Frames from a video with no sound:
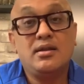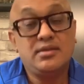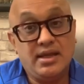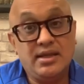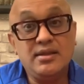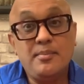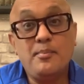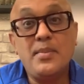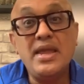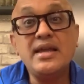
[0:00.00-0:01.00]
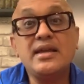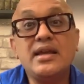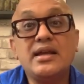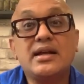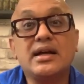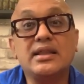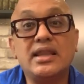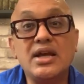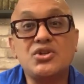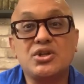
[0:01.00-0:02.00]
Then make a
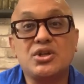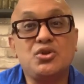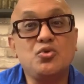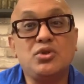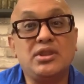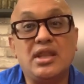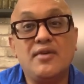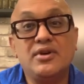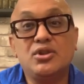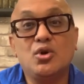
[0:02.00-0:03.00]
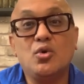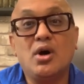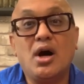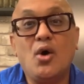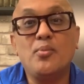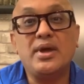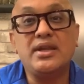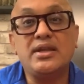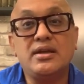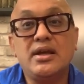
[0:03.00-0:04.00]
connection. You never know how
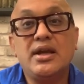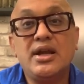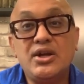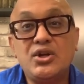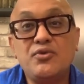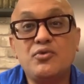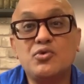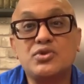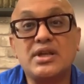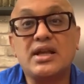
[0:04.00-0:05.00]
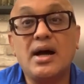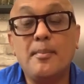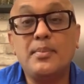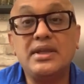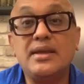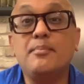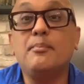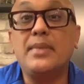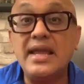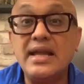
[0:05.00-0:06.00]
many interviews a company
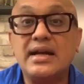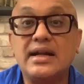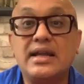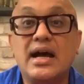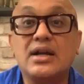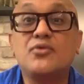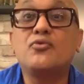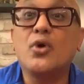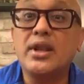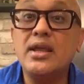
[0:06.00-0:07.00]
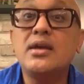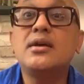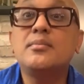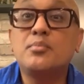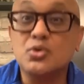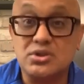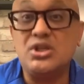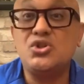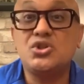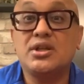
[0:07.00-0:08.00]
may conduct for a
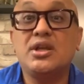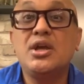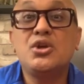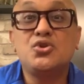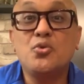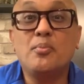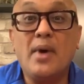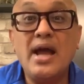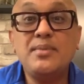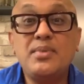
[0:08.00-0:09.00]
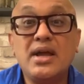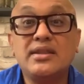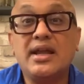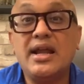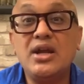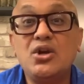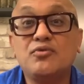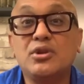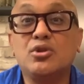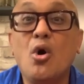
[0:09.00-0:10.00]
position. You might be at the end
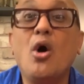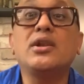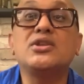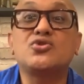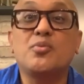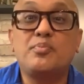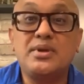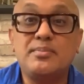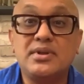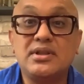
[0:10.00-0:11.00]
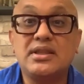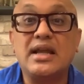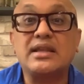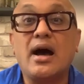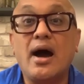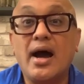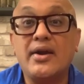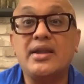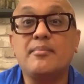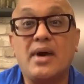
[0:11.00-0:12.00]
of the long list of people that
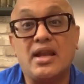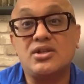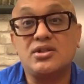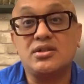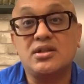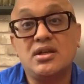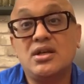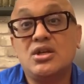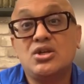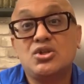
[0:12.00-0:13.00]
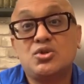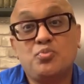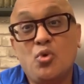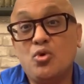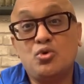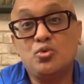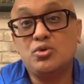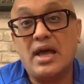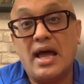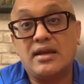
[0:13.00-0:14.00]
hiring manager spoke to
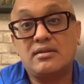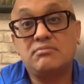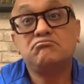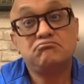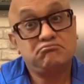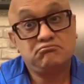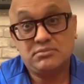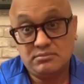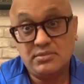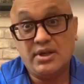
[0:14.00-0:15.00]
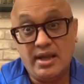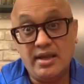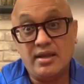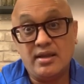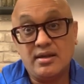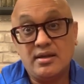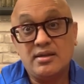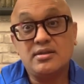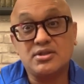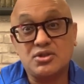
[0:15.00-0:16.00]
that day.
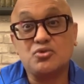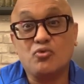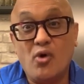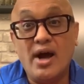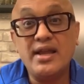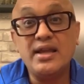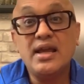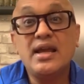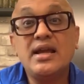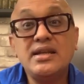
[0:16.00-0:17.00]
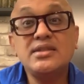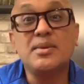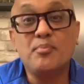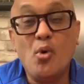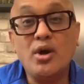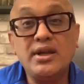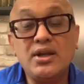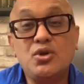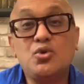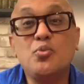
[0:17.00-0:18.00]
This is why it is
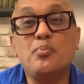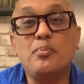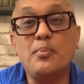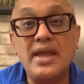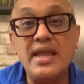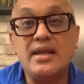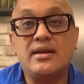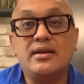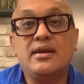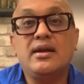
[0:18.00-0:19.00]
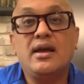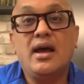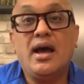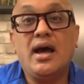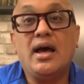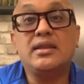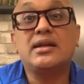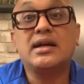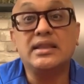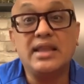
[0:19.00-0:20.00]
important to make an
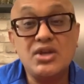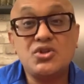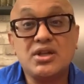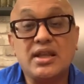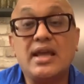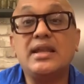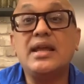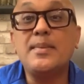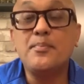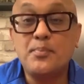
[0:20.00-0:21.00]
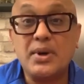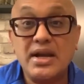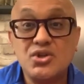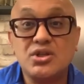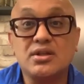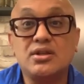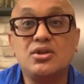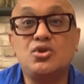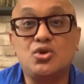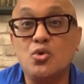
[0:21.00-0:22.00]
connection and impression.
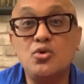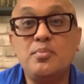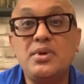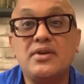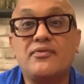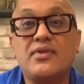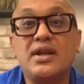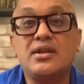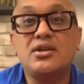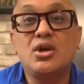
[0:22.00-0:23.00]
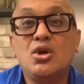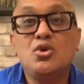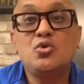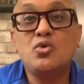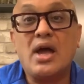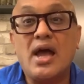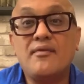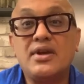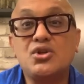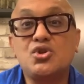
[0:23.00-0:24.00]
Don't be afraid to
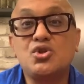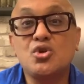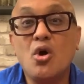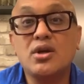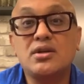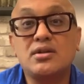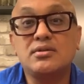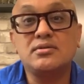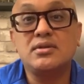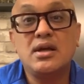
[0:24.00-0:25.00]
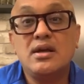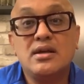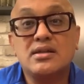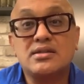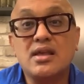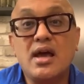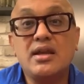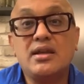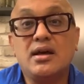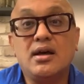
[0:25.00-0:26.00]
have a short
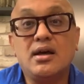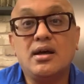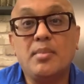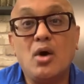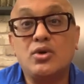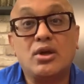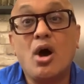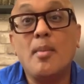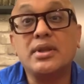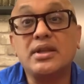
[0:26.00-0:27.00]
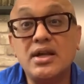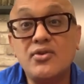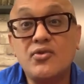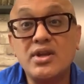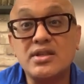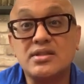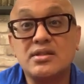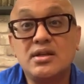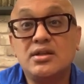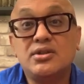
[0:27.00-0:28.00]
aside about a common interest.
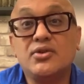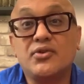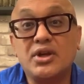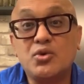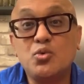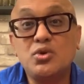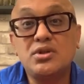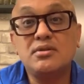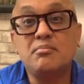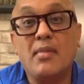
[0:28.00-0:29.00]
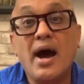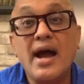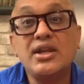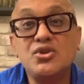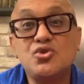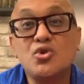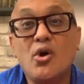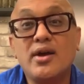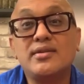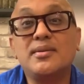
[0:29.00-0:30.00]
The recruiter might
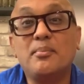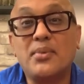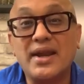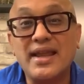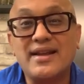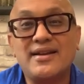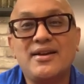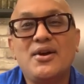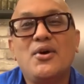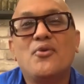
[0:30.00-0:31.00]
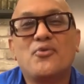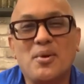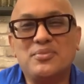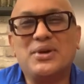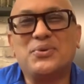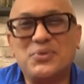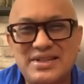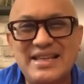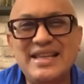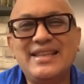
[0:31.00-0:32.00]
enjoy the break from the
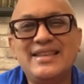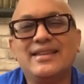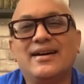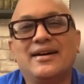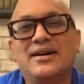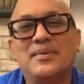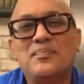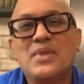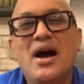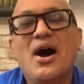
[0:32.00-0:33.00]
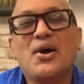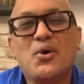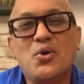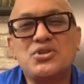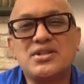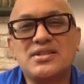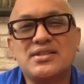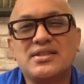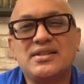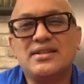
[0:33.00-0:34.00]
routine
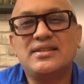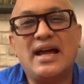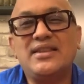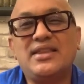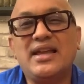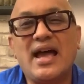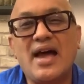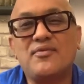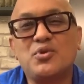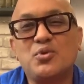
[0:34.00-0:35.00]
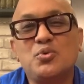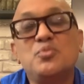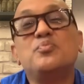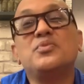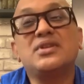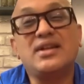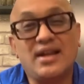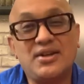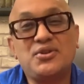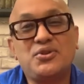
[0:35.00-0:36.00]
questions that they have to
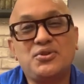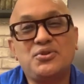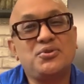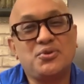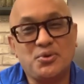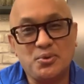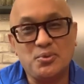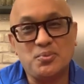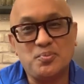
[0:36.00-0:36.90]
get through.